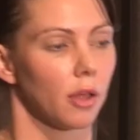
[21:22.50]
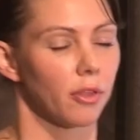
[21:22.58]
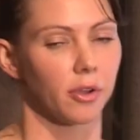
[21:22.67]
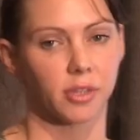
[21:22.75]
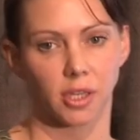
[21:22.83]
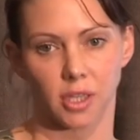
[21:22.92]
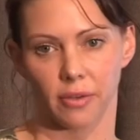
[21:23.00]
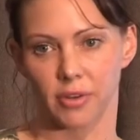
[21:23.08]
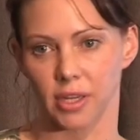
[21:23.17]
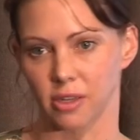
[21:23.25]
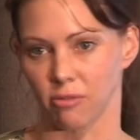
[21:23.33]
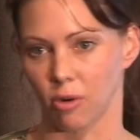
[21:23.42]
Those
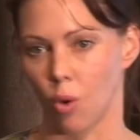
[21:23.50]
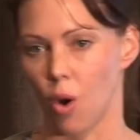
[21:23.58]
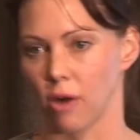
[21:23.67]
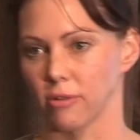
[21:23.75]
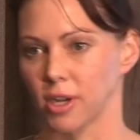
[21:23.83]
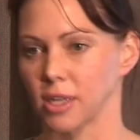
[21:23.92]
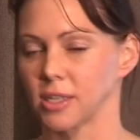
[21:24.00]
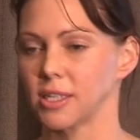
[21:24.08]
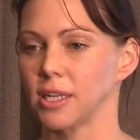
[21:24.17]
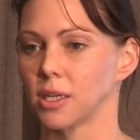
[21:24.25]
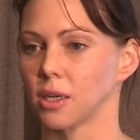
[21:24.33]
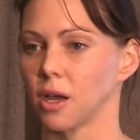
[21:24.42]
activities that require a
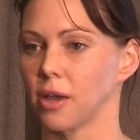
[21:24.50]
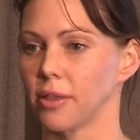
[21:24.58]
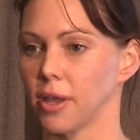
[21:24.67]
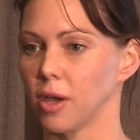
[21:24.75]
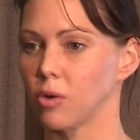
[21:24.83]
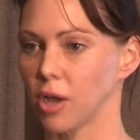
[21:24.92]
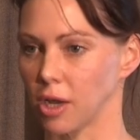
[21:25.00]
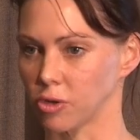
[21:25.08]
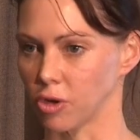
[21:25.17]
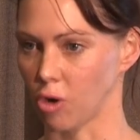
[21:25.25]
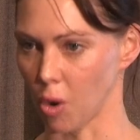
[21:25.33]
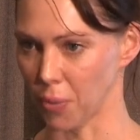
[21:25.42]
consent, like the hill
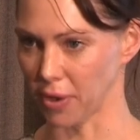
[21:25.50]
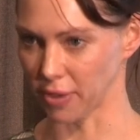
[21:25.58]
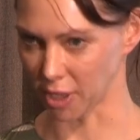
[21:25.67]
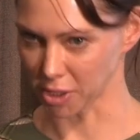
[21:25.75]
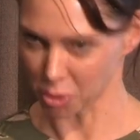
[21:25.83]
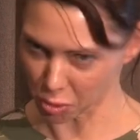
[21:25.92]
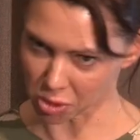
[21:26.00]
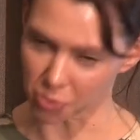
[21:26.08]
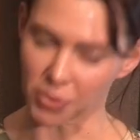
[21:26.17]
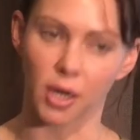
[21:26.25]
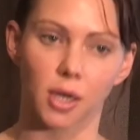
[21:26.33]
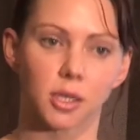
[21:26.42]
country cropping that I talked
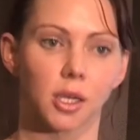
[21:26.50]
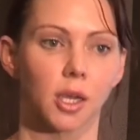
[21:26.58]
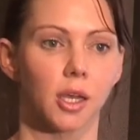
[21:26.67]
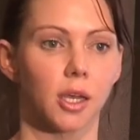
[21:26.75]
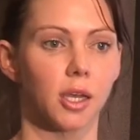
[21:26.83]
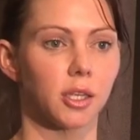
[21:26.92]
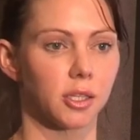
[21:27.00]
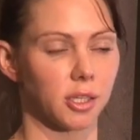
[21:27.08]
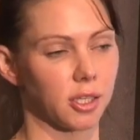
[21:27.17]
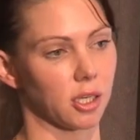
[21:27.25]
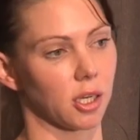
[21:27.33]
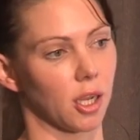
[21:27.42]
about, it's
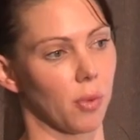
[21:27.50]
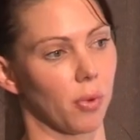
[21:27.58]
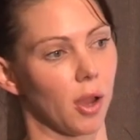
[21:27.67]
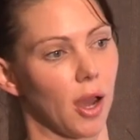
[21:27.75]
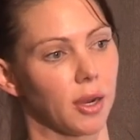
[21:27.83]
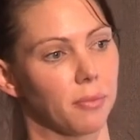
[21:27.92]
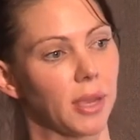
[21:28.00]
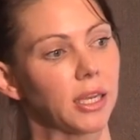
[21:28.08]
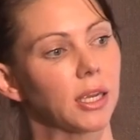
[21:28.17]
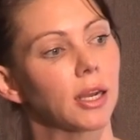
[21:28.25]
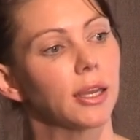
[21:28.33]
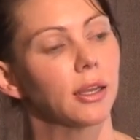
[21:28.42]
essentially applied
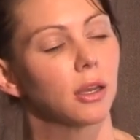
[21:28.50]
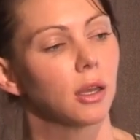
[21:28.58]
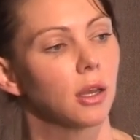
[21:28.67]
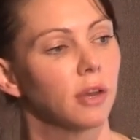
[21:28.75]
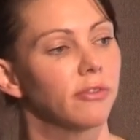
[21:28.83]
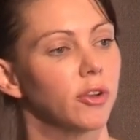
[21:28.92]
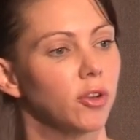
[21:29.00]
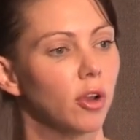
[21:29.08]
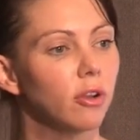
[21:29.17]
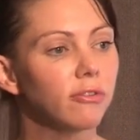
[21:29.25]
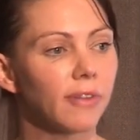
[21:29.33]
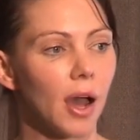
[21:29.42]
immediately. For
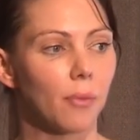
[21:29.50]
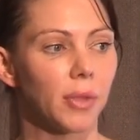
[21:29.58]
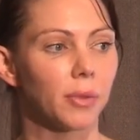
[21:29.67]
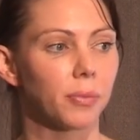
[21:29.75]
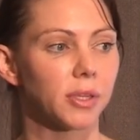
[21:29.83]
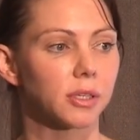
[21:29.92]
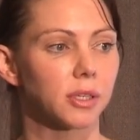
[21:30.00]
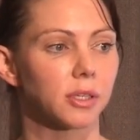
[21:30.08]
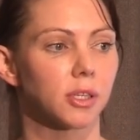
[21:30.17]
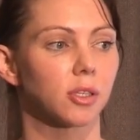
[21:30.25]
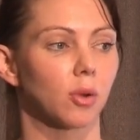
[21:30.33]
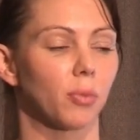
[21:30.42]
new farming
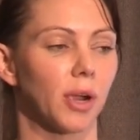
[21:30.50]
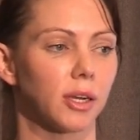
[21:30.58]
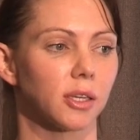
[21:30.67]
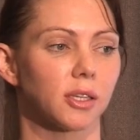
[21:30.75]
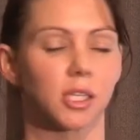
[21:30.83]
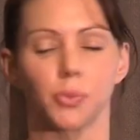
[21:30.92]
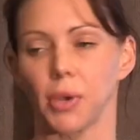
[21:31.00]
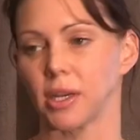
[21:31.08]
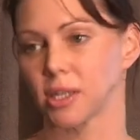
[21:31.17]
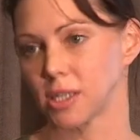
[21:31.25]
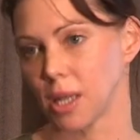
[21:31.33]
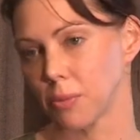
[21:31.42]
businesses or practices being
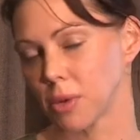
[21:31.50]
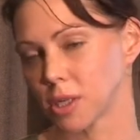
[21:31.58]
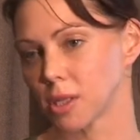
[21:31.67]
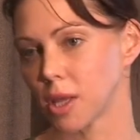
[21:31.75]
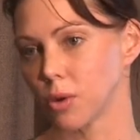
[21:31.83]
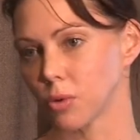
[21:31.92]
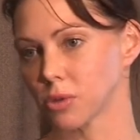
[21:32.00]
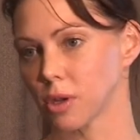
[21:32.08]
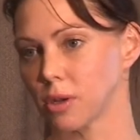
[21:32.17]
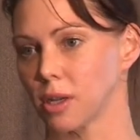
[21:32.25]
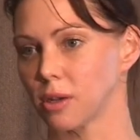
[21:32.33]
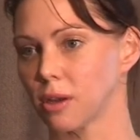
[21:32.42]
established, they
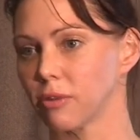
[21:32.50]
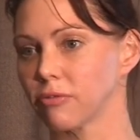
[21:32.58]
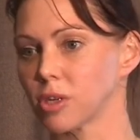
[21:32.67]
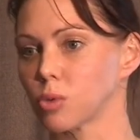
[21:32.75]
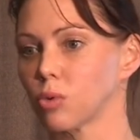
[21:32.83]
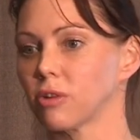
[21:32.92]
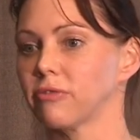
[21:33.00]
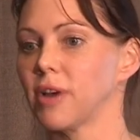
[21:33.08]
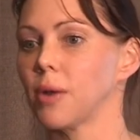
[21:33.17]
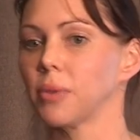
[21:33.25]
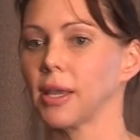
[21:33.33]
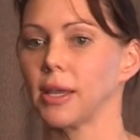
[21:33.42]
also need a Freshwater
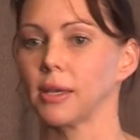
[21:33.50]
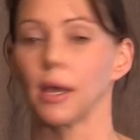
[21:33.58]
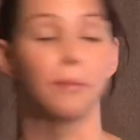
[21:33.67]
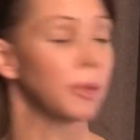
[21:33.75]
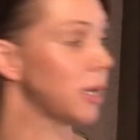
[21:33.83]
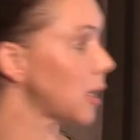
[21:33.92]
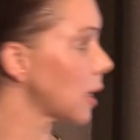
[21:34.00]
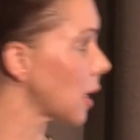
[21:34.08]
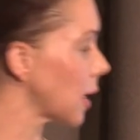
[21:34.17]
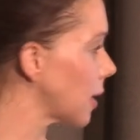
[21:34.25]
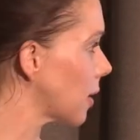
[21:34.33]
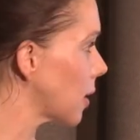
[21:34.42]
Farm Plan
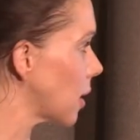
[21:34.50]
immediately.